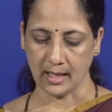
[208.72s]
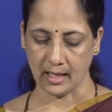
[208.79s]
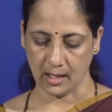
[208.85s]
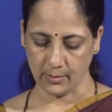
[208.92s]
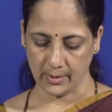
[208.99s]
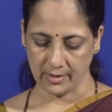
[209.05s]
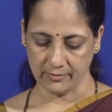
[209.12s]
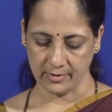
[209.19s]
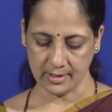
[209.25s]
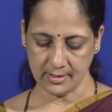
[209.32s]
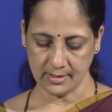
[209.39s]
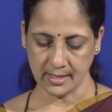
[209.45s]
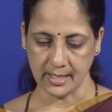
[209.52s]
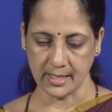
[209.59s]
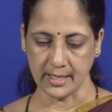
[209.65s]

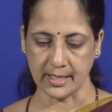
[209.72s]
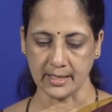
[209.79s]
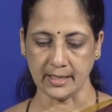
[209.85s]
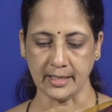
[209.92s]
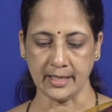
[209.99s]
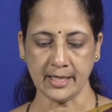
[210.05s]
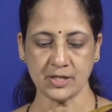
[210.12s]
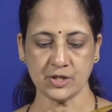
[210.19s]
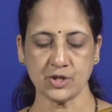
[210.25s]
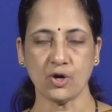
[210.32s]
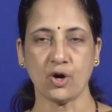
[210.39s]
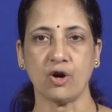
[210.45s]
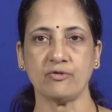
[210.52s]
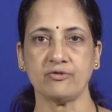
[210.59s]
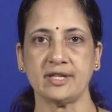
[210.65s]
However, in each
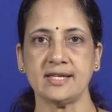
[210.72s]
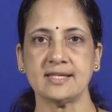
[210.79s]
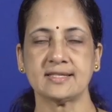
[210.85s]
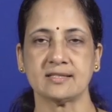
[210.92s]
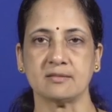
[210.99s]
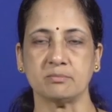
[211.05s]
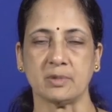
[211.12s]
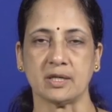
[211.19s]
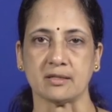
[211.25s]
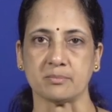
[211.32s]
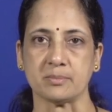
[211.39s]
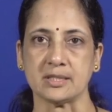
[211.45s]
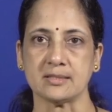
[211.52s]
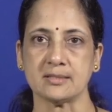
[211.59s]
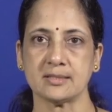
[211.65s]
of these
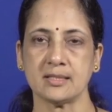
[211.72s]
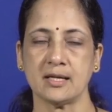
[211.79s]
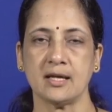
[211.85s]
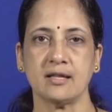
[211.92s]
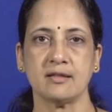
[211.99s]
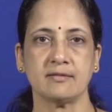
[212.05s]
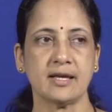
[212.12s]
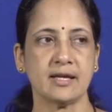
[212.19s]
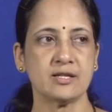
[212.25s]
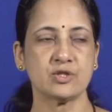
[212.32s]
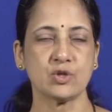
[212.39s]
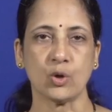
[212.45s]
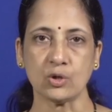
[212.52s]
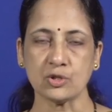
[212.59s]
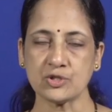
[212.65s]
compartments, there
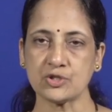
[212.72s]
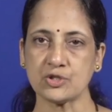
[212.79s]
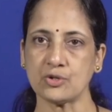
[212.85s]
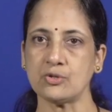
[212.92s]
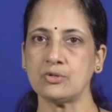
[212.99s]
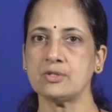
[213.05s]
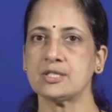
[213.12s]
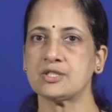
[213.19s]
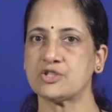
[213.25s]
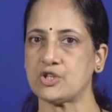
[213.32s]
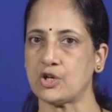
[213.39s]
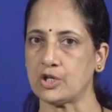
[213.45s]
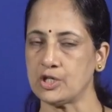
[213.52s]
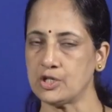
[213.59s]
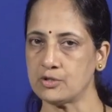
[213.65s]
is also
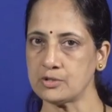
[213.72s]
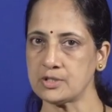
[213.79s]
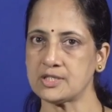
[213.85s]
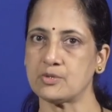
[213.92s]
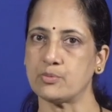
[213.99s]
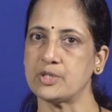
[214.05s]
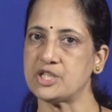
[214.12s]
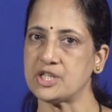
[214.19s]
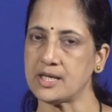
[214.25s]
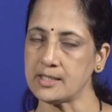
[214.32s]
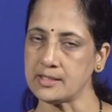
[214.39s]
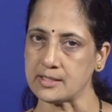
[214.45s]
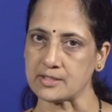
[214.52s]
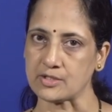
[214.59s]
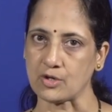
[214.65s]
solutes which
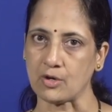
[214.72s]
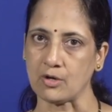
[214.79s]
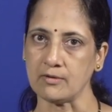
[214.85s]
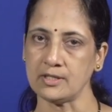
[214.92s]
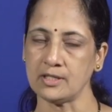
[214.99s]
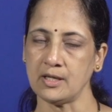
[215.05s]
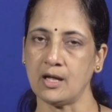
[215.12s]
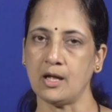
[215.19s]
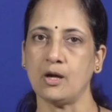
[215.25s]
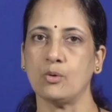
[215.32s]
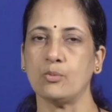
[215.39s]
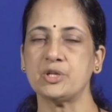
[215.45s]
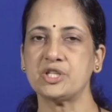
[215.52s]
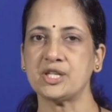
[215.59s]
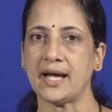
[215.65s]
are dissolved,
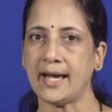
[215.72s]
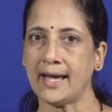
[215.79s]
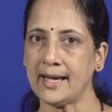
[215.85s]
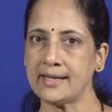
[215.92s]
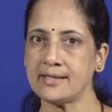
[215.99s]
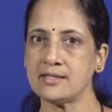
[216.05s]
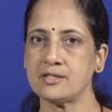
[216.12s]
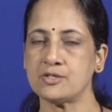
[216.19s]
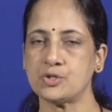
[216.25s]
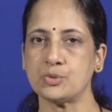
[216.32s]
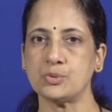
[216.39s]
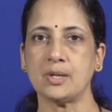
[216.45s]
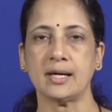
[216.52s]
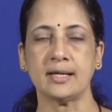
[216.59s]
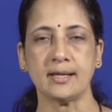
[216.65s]
which add
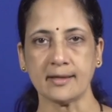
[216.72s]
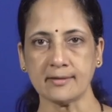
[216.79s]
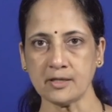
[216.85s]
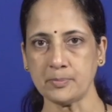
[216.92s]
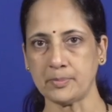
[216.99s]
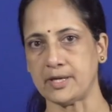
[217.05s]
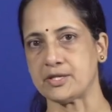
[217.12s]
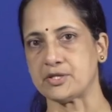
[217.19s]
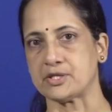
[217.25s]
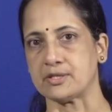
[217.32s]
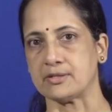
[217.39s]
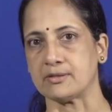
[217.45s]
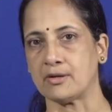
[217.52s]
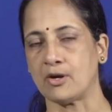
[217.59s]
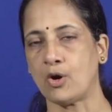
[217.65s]
to another
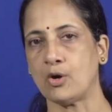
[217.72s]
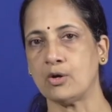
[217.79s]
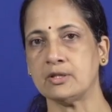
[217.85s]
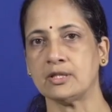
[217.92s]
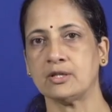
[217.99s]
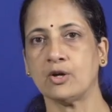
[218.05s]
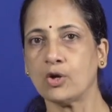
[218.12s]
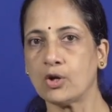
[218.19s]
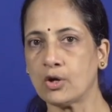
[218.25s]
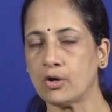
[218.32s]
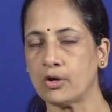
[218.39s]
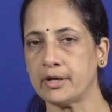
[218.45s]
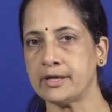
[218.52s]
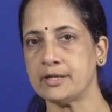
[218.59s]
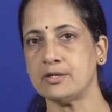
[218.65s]
pressure called the
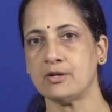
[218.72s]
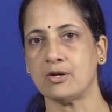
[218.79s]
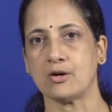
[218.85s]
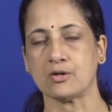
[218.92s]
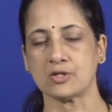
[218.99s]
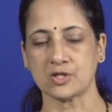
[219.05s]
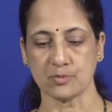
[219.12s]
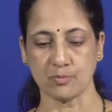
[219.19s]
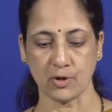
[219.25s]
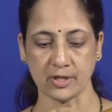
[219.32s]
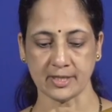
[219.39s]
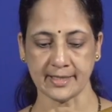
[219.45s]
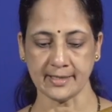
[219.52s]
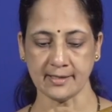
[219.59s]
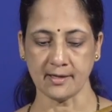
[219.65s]
colloid
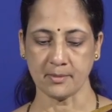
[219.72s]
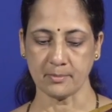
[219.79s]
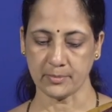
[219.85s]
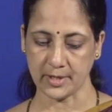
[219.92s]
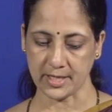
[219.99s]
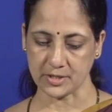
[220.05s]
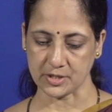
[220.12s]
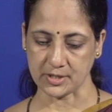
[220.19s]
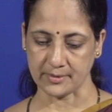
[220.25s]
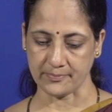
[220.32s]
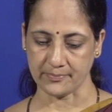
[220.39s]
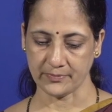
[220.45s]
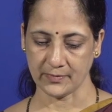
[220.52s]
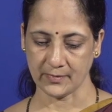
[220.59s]
osmotic pressure.